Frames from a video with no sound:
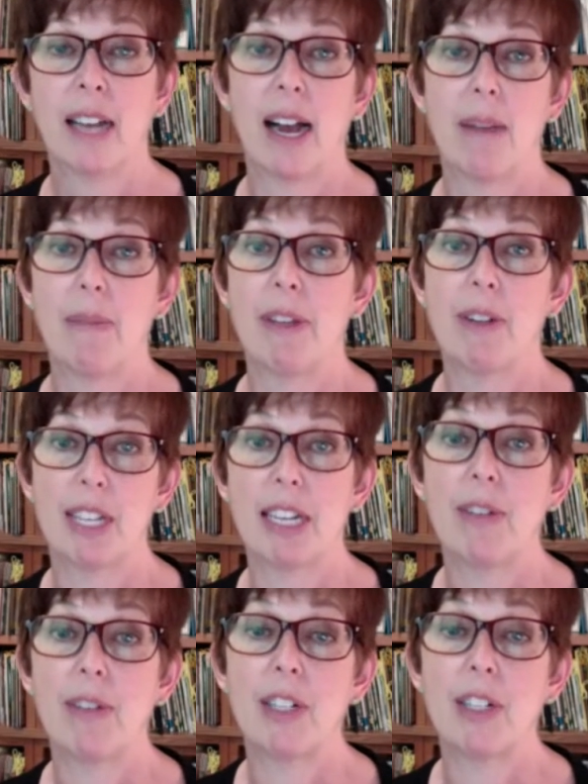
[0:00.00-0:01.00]
There's
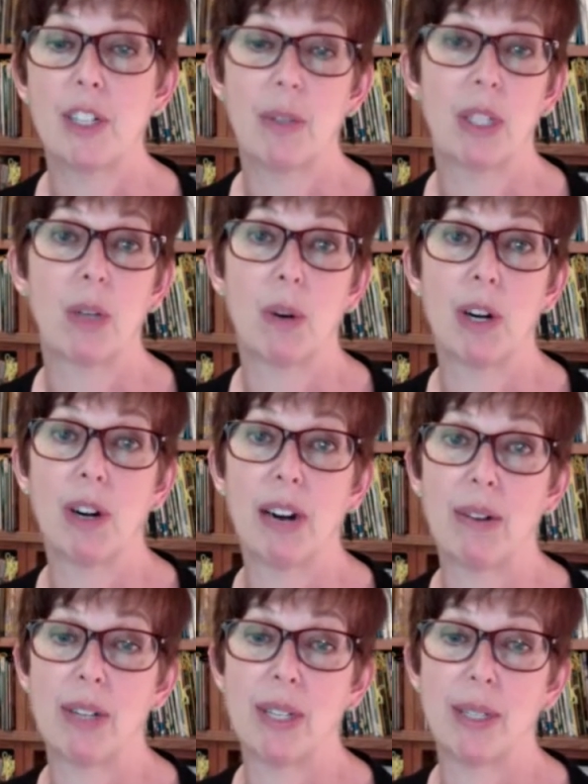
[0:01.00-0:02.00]
even a
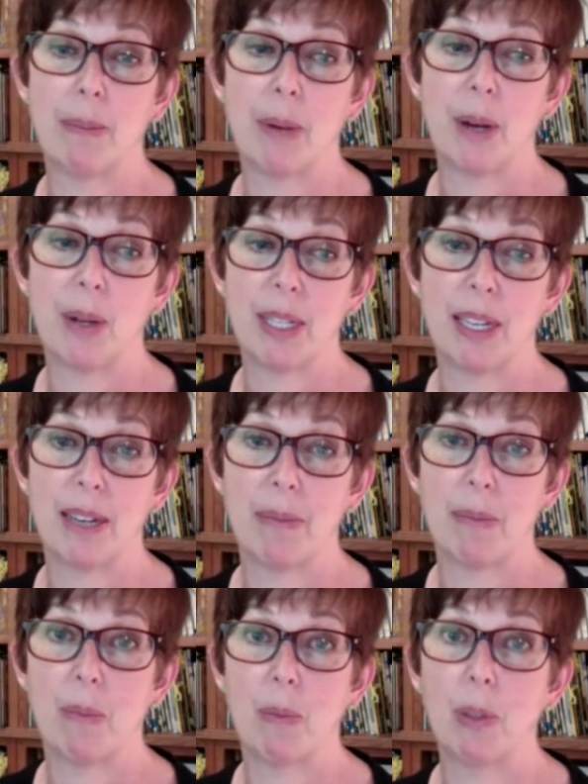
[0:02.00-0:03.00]
2.25-hour symposium